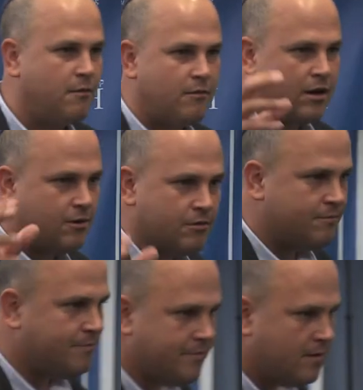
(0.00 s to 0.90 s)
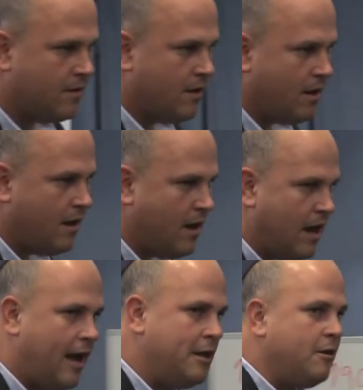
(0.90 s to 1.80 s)
Morocco.
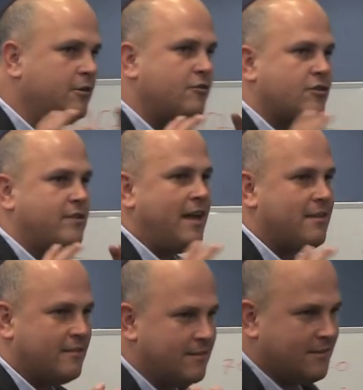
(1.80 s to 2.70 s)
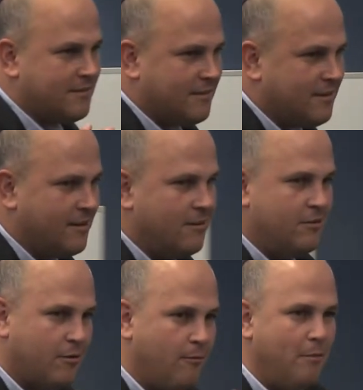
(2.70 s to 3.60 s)
How do you understand
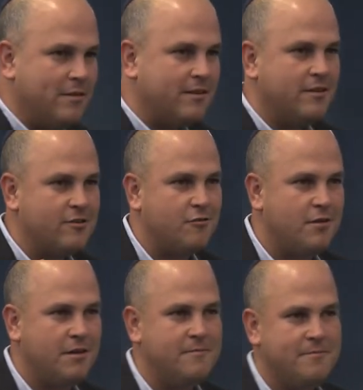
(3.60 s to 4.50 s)
your moment in history?